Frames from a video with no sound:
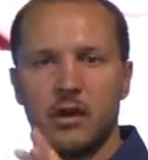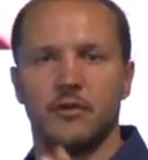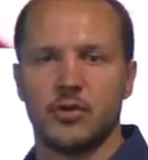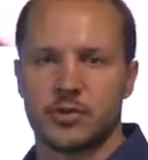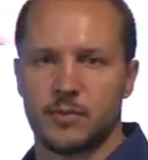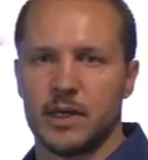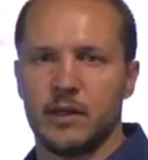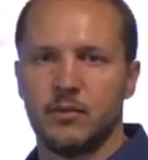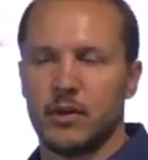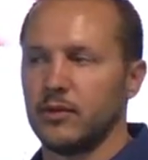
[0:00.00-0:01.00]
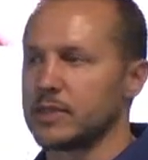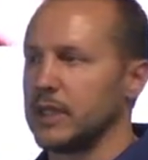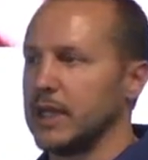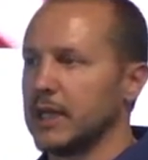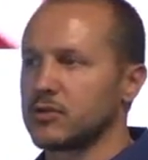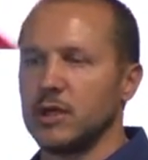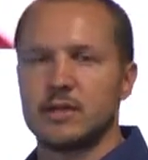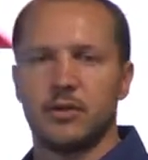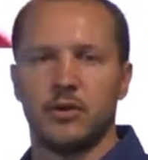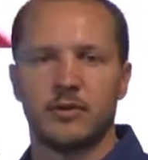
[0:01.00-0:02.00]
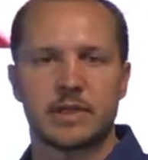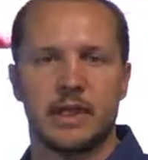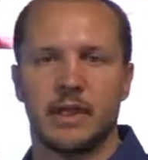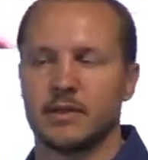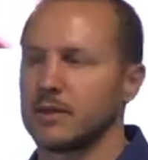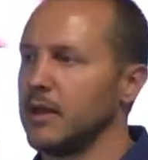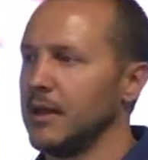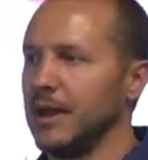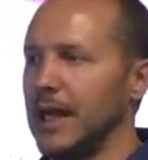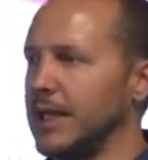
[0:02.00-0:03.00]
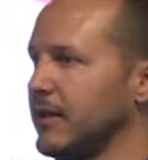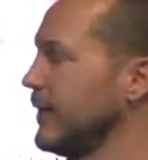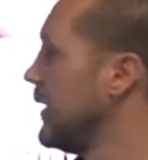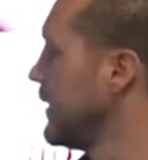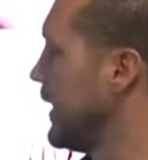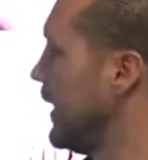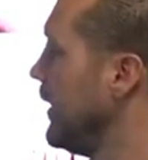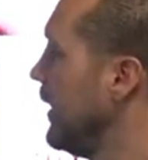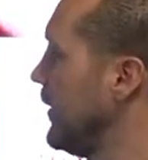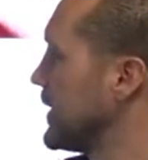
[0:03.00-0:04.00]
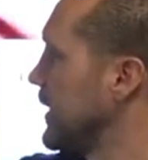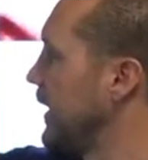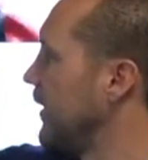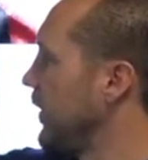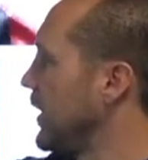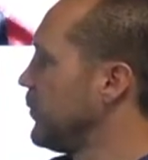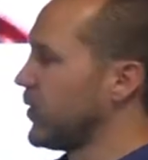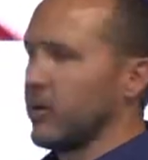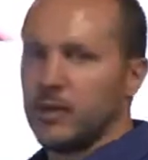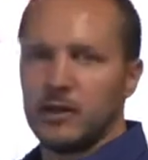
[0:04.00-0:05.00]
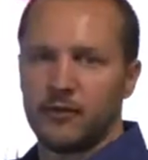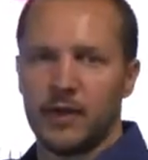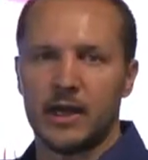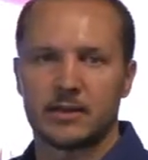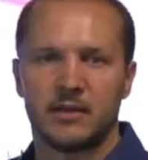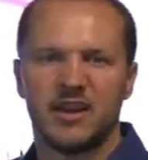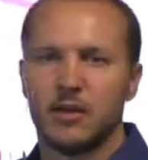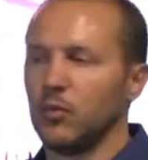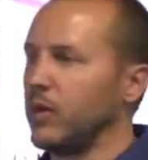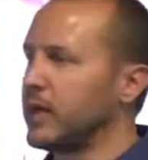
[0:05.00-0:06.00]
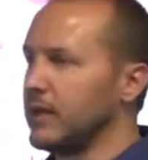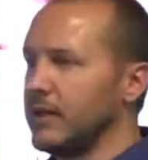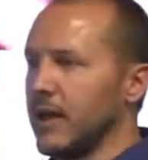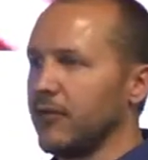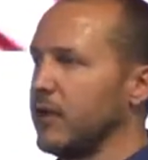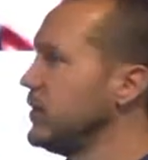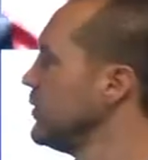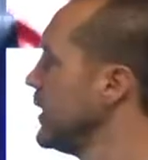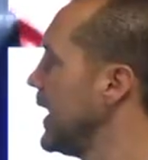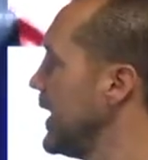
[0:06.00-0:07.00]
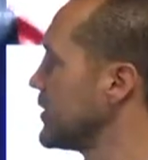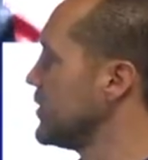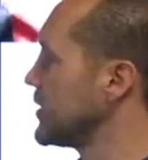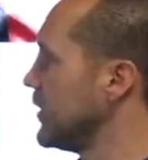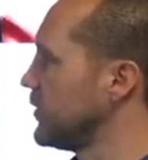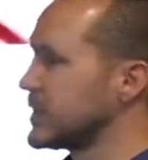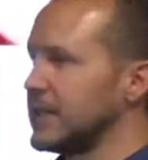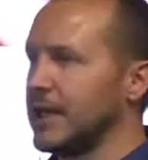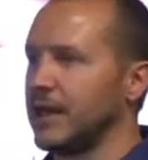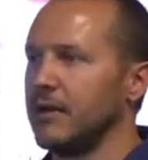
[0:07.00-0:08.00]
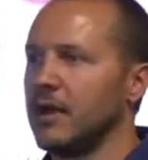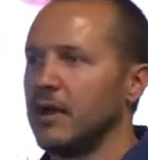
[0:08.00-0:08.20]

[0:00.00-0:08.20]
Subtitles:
of your spine, whether it's on the x-rays, the nerve scans, anything like that, that's going to have any permanent effect. We can definitely do less, just understand